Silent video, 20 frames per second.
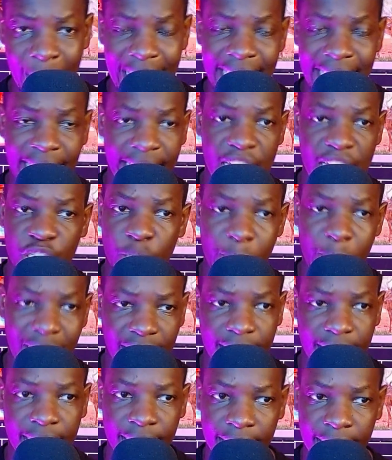against
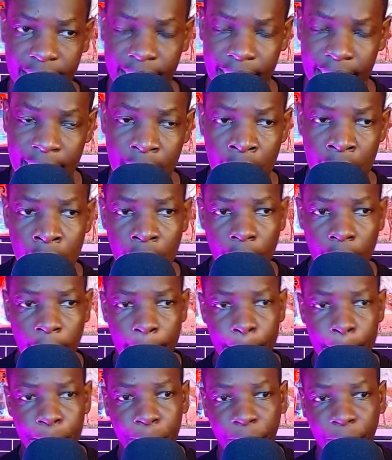Manchester City,
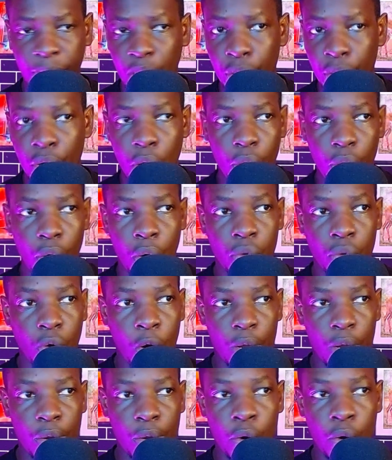or
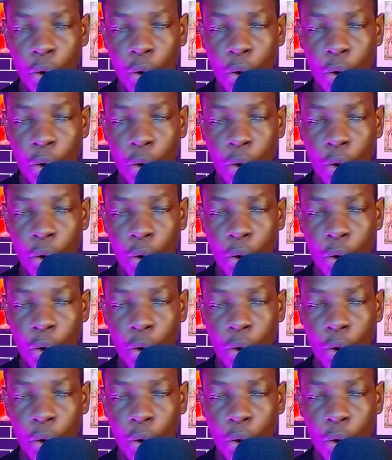a